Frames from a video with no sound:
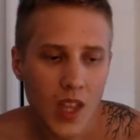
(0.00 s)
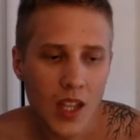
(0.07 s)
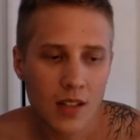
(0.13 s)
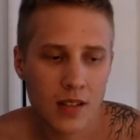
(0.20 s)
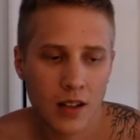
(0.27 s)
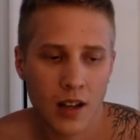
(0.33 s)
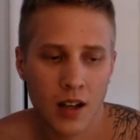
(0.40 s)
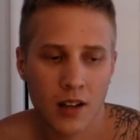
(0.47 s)

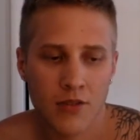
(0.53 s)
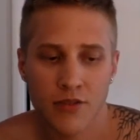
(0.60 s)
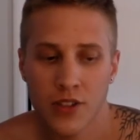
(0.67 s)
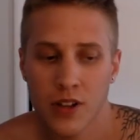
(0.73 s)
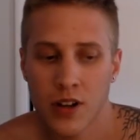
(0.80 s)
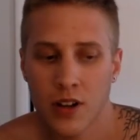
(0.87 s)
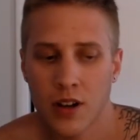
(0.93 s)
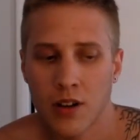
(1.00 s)
To kind of
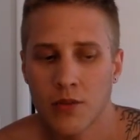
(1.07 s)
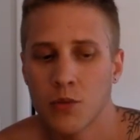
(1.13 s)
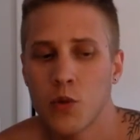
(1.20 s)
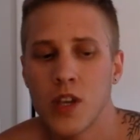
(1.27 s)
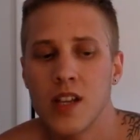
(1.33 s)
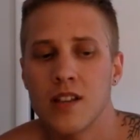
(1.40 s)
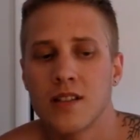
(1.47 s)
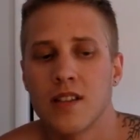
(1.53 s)
fill in on
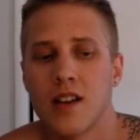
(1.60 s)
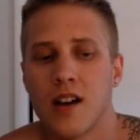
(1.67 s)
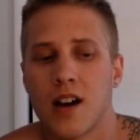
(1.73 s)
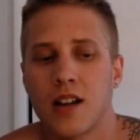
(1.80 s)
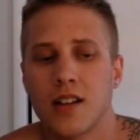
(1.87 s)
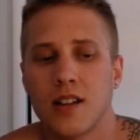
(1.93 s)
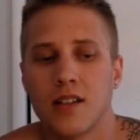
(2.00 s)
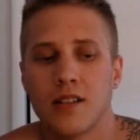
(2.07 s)
weeks that I
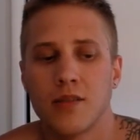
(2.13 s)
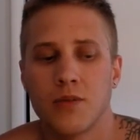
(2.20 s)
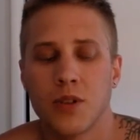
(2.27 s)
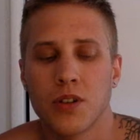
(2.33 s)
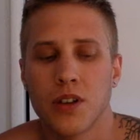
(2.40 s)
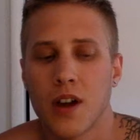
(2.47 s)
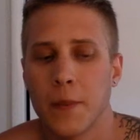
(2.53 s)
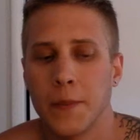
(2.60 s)
didn't
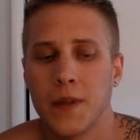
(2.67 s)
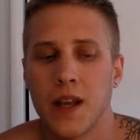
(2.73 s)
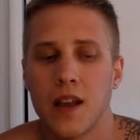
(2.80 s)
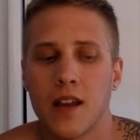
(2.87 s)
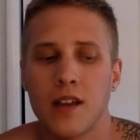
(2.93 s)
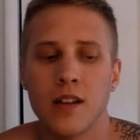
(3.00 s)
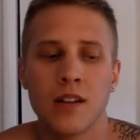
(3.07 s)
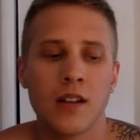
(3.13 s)
really update,